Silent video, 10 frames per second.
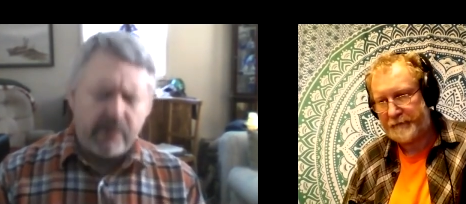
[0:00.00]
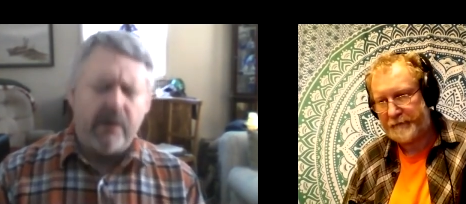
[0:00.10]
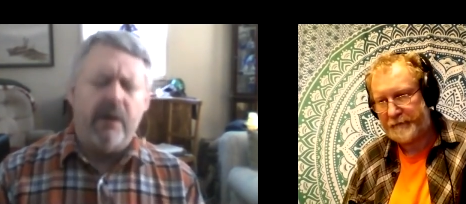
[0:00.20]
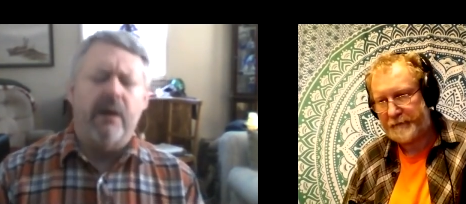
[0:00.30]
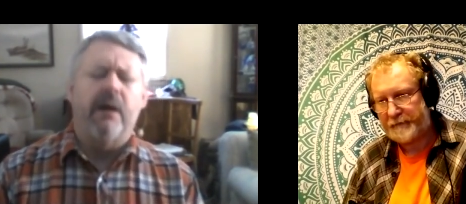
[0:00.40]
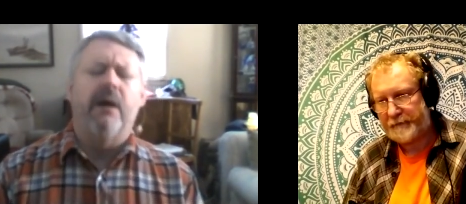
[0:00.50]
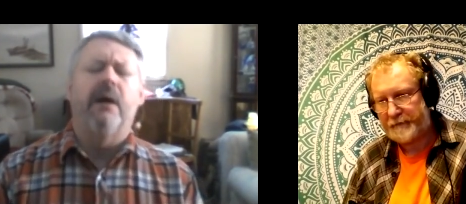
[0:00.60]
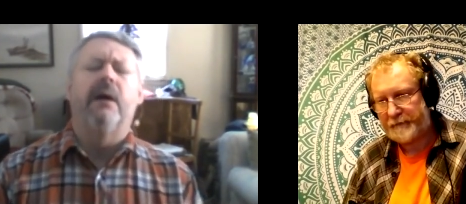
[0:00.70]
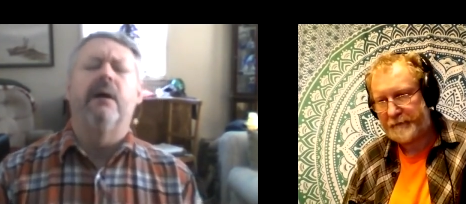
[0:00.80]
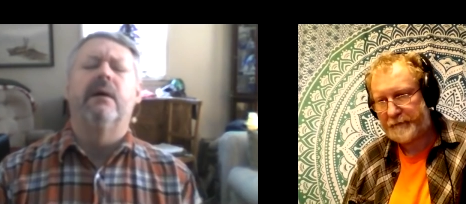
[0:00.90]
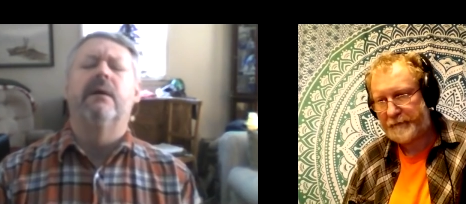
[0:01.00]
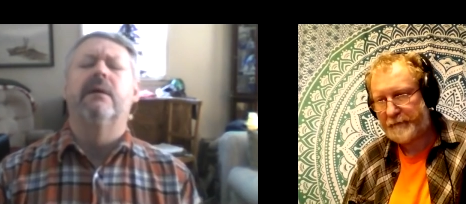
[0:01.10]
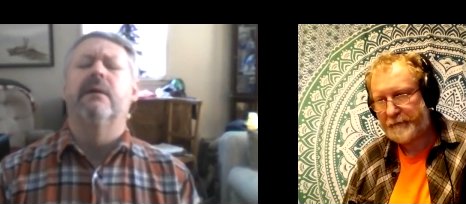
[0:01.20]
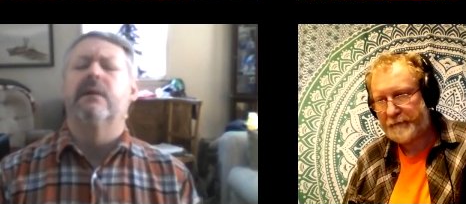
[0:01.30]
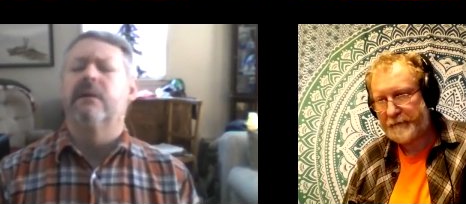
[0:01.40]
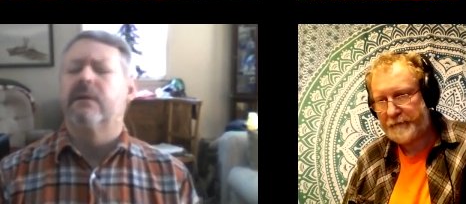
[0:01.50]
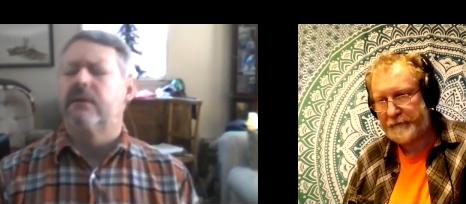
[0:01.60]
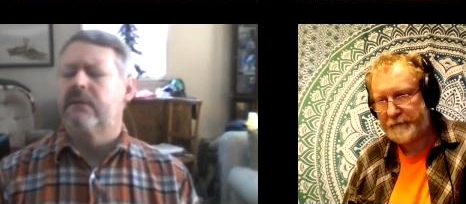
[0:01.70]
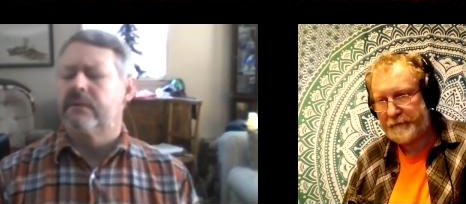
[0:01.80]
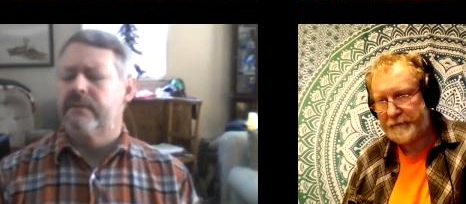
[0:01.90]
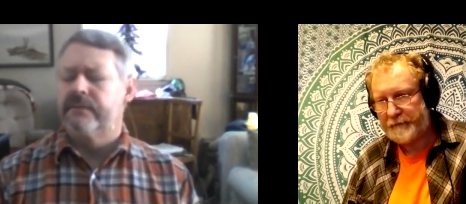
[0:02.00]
Nothing is said.